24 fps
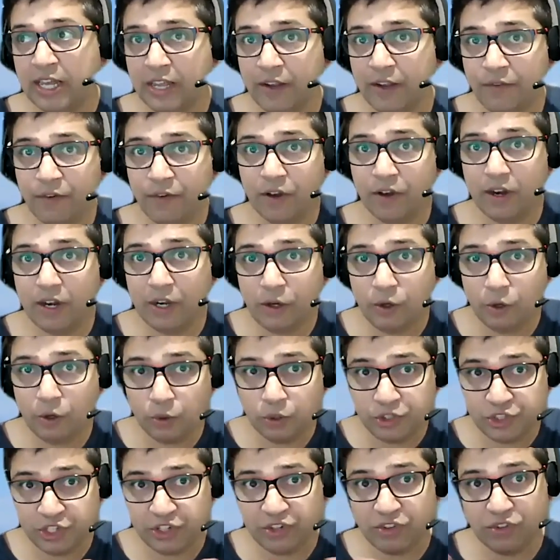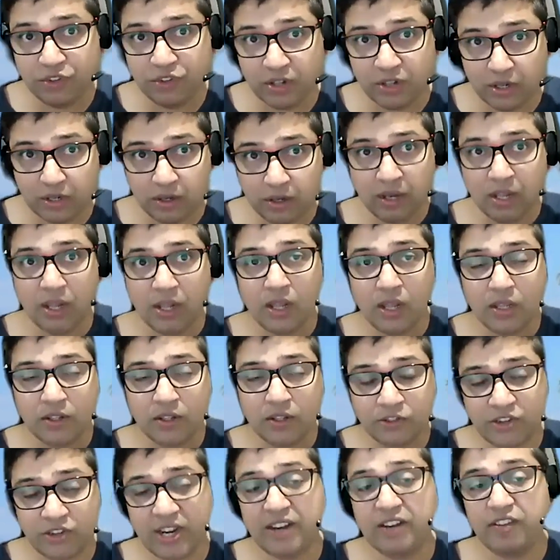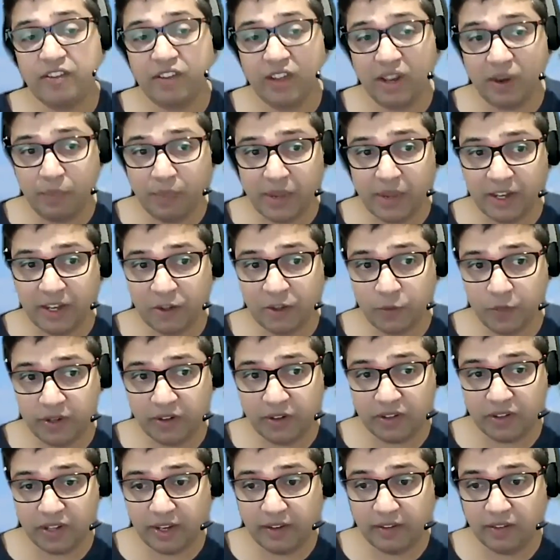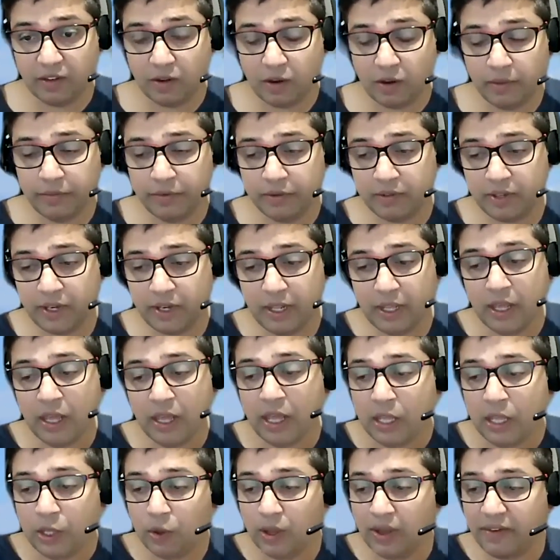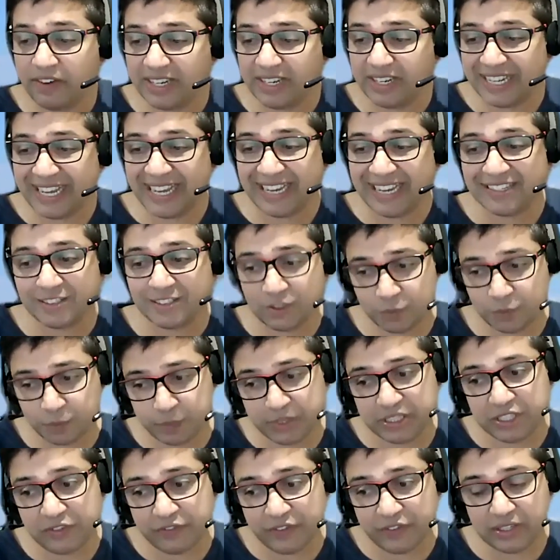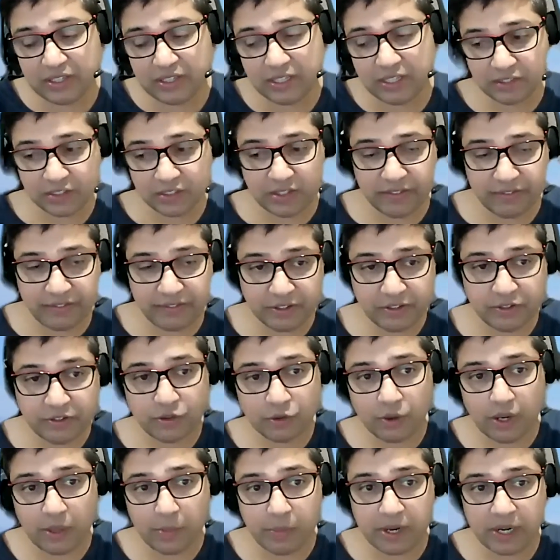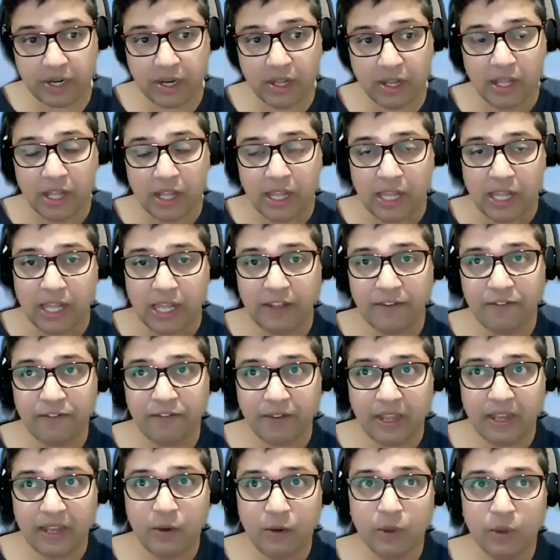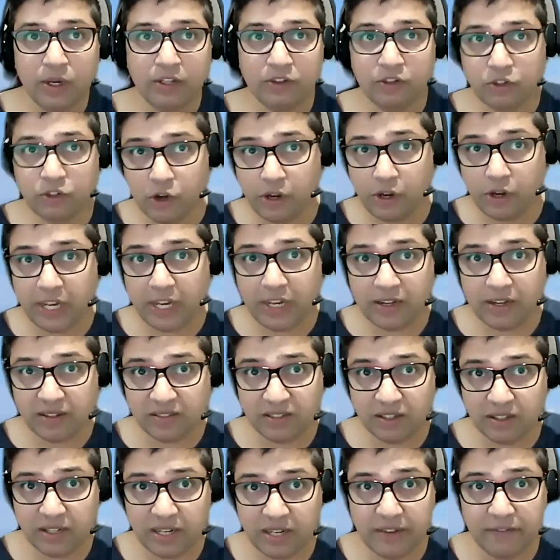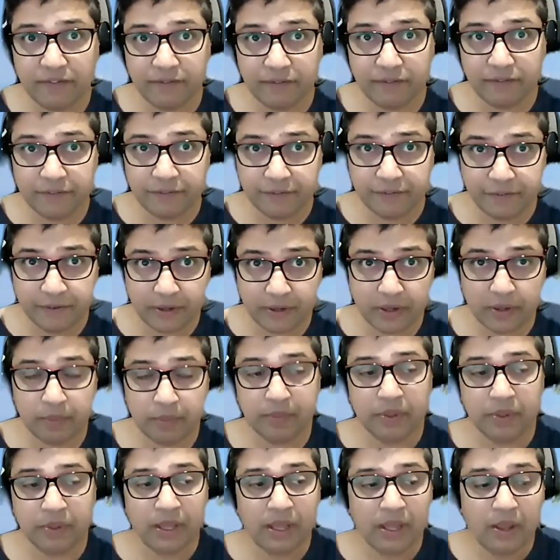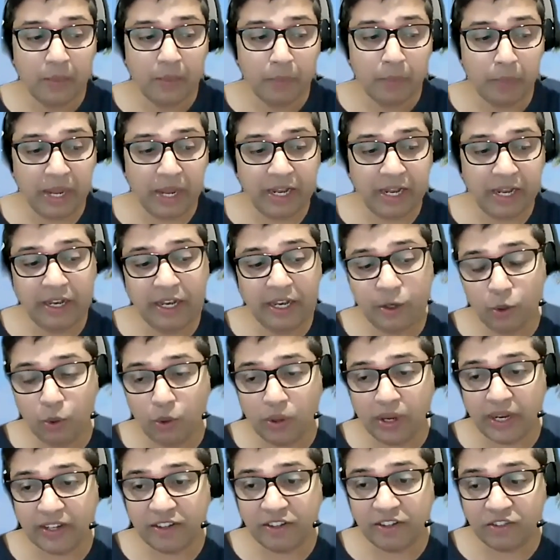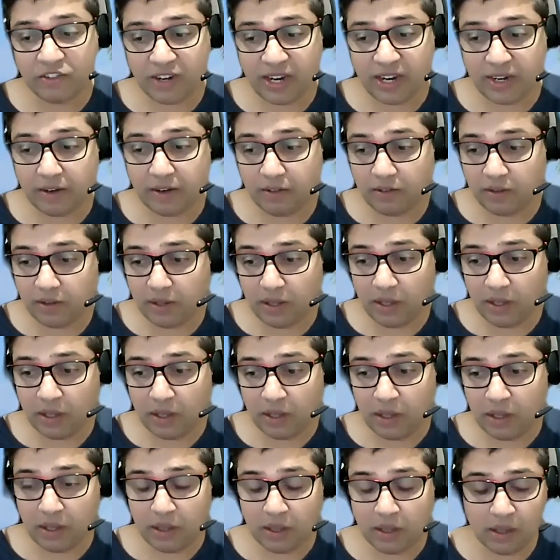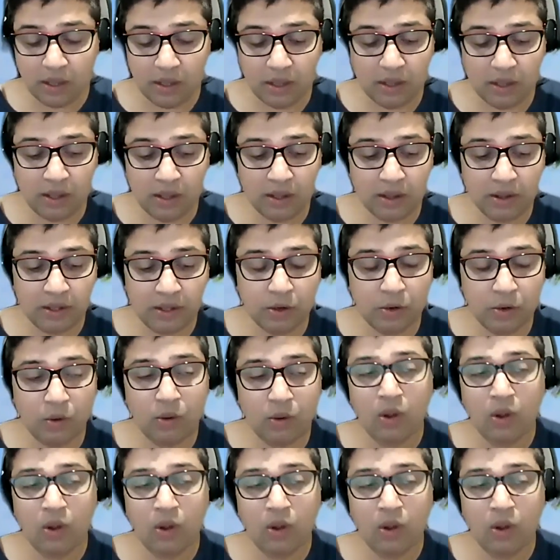if you are into general strategy and management sides. Obviously, you have a tax specific, that's a different story. But if anyone is joining consulting firm mainly to look at strategy, and